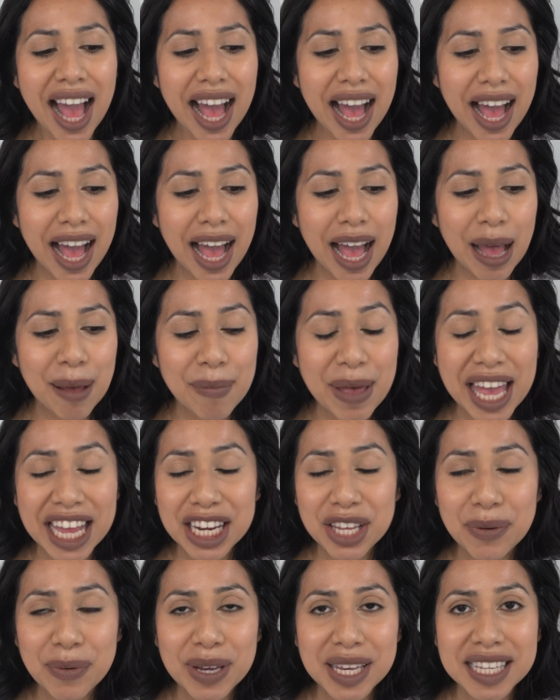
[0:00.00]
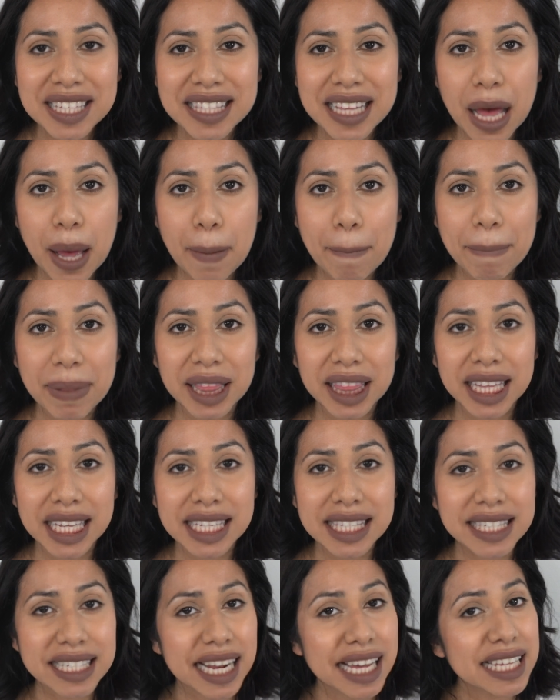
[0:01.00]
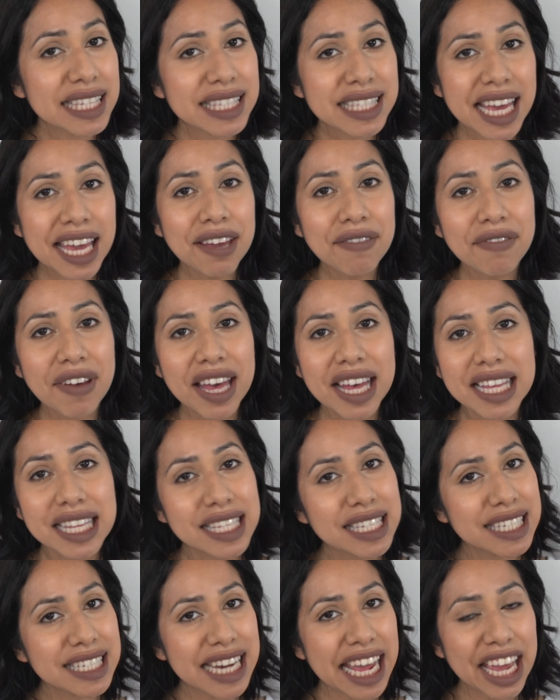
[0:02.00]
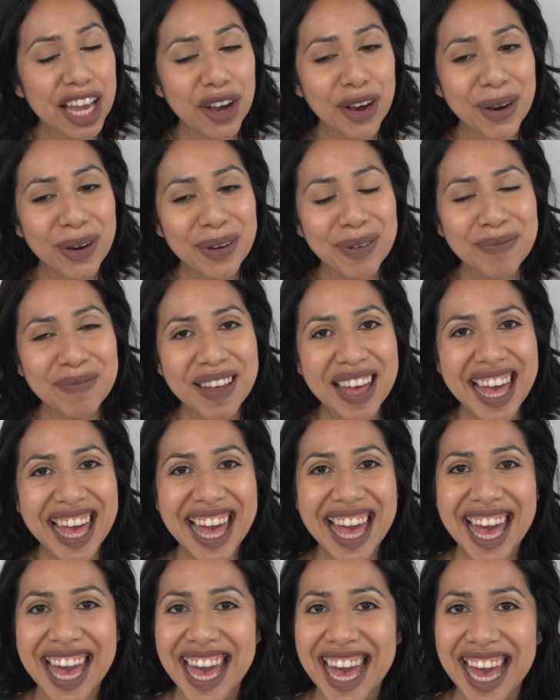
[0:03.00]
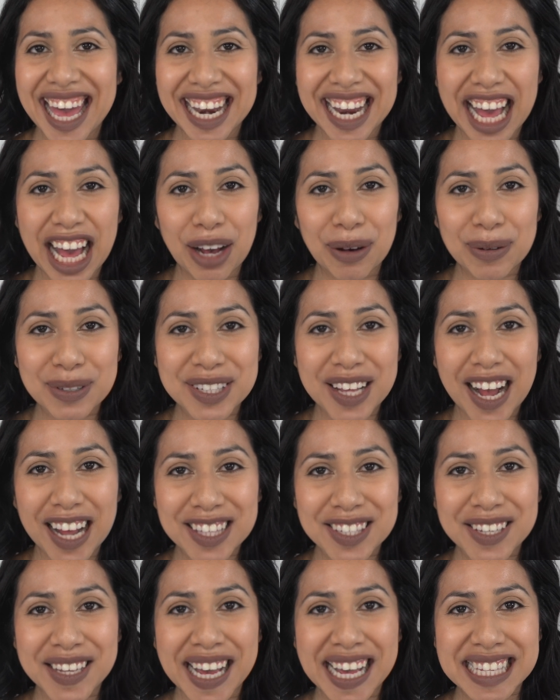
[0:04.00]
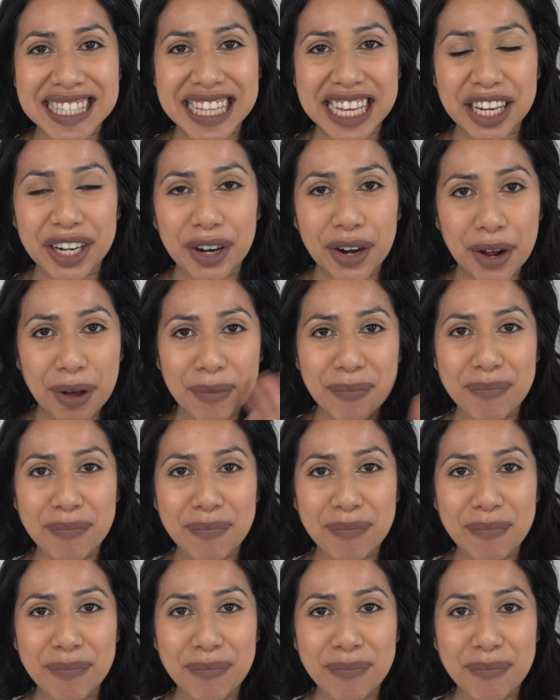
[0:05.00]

Anyways, please stay safe, stay home, and I will talk to you guys later.